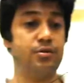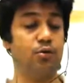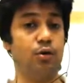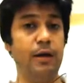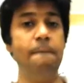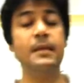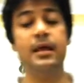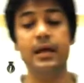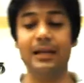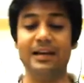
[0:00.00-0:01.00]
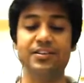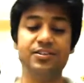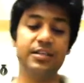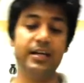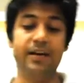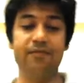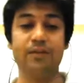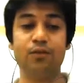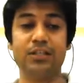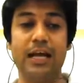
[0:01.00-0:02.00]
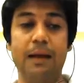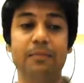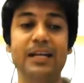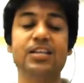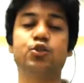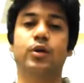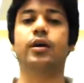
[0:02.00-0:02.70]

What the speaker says: Okay, let's say if there was an empty string,